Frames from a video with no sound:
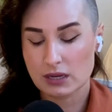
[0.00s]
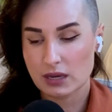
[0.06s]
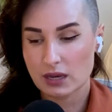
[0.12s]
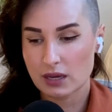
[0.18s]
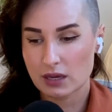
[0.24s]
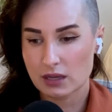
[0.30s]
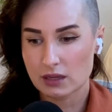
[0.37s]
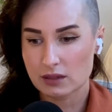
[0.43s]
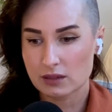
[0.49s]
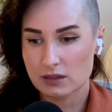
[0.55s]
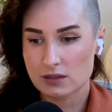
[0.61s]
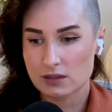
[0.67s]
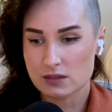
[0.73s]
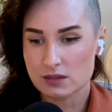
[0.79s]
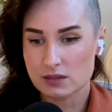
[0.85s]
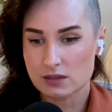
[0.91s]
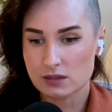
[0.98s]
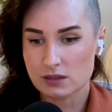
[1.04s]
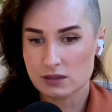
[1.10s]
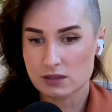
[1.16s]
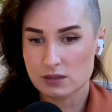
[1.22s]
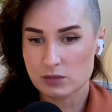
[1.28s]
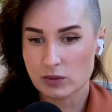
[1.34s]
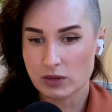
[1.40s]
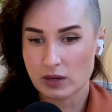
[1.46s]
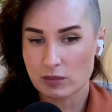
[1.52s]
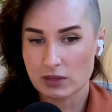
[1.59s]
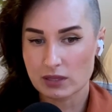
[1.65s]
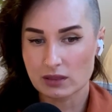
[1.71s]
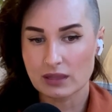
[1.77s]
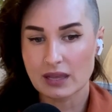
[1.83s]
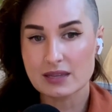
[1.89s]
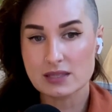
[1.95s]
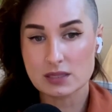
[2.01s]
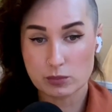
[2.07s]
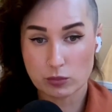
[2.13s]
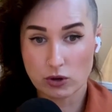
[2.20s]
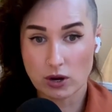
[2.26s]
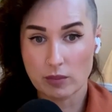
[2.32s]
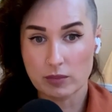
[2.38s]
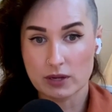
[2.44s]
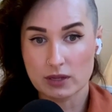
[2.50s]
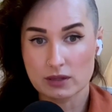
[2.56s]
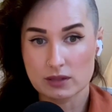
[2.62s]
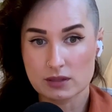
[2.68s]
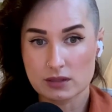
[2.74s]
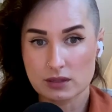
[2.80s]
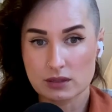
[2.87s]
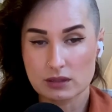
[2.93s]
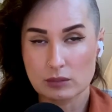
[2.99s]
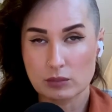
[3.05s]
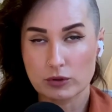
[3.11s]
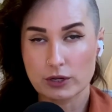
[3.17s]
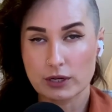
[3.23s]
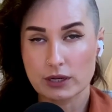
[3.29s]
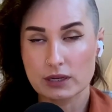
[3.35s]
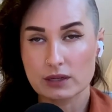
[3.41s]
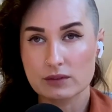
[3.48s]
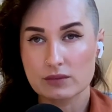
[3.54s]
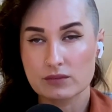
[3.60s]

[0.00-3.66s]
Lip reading: and is becoming less prominent in the brain,